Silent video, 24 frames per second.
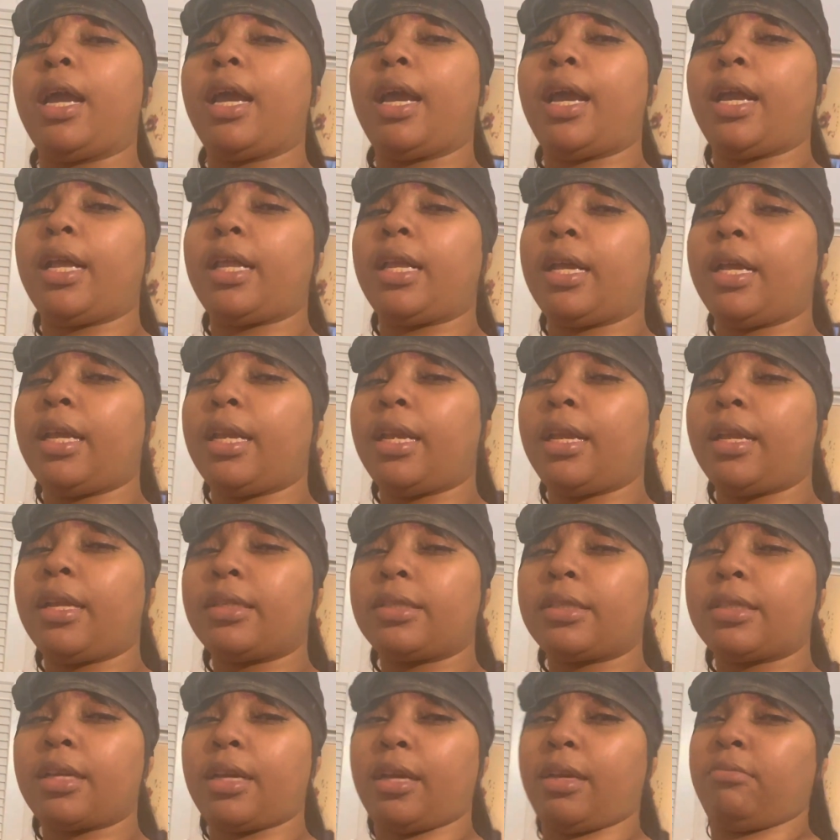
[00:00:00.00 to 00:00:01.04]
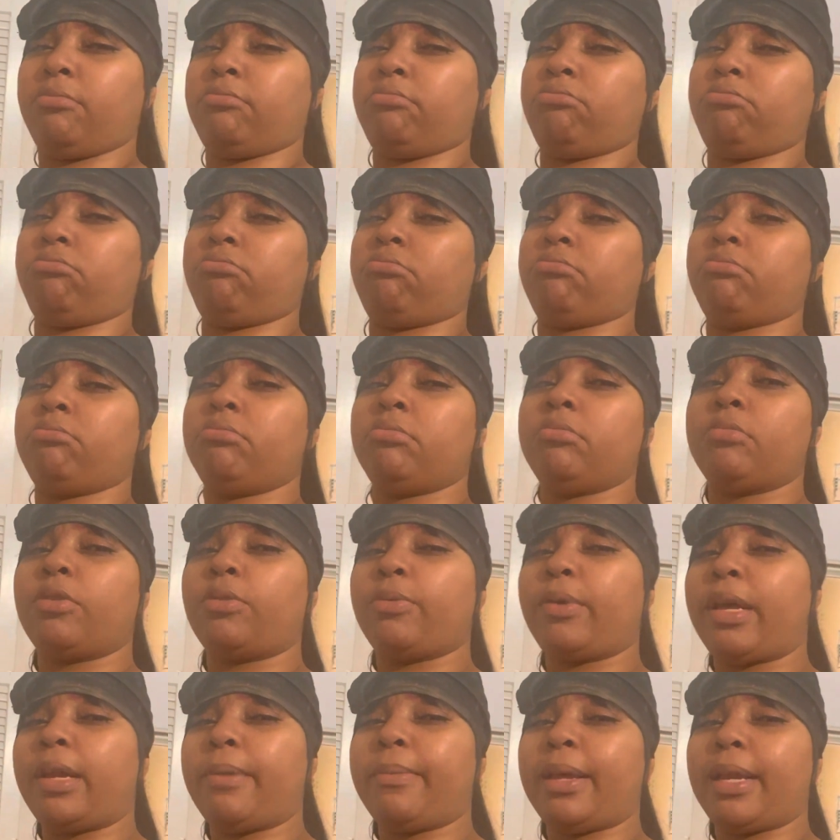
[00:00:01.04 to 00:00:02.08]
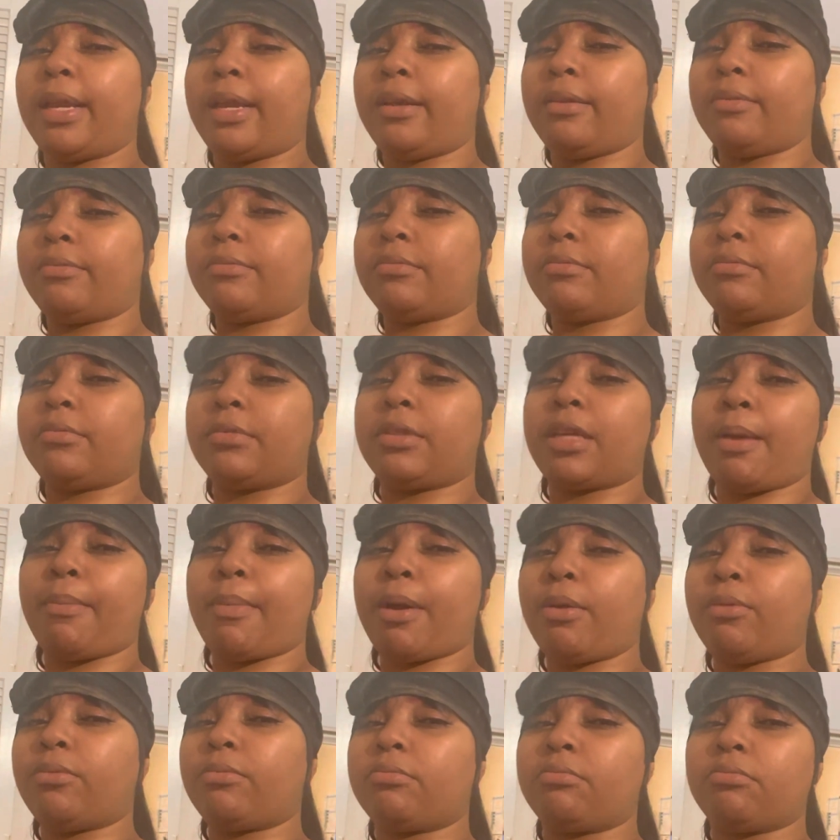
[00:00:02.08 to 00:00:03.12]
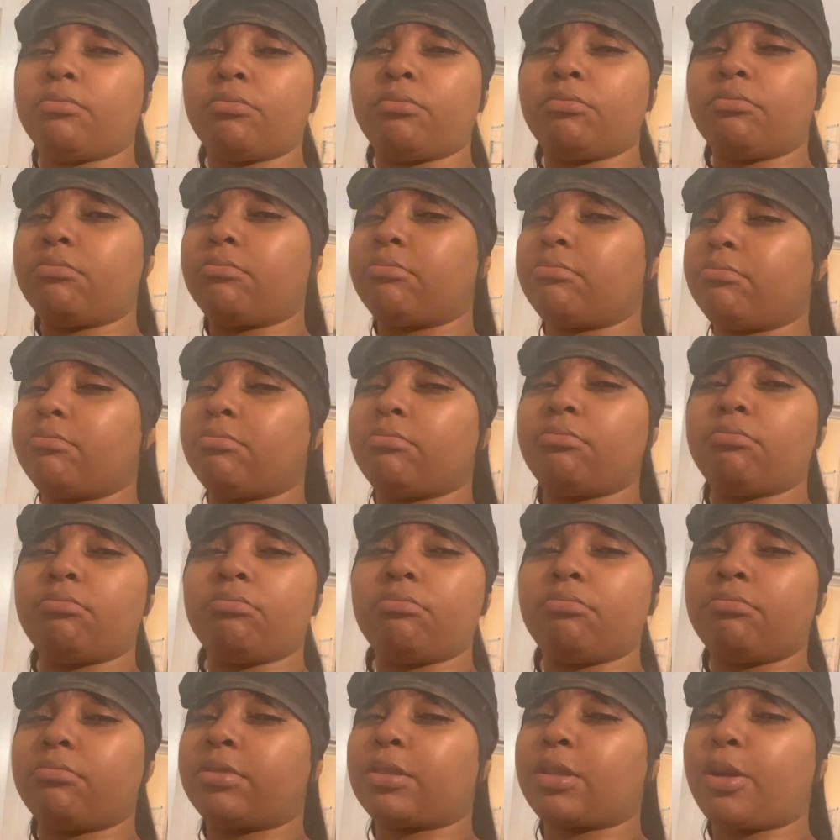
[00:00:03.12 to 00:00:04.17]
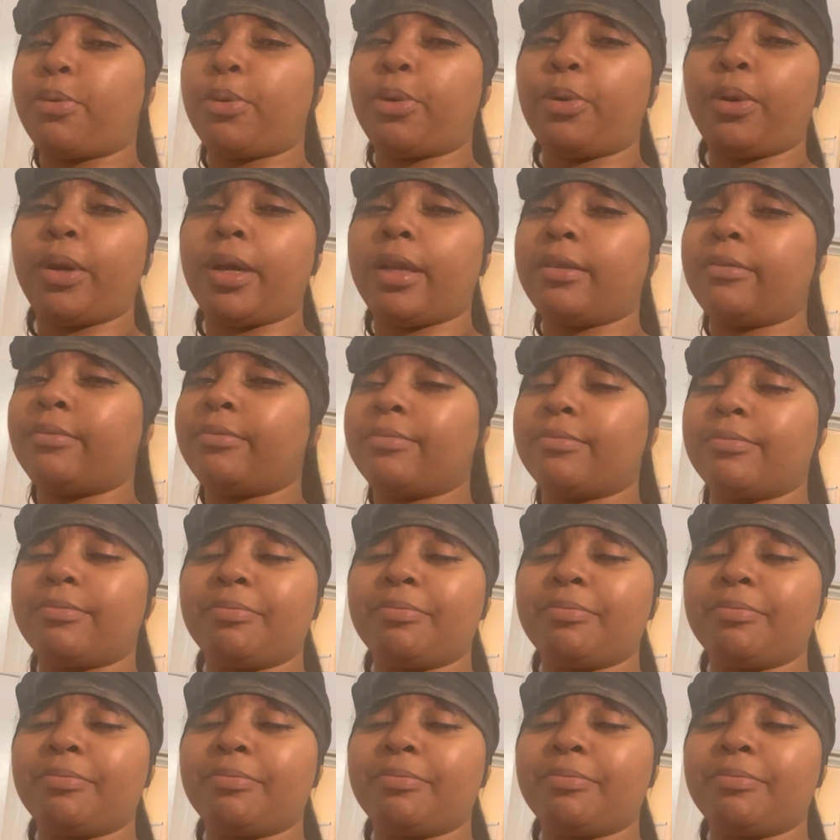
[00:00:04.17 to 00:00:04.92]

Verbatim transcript: and then it's like, hmm, wait a minute, time out. What's going on?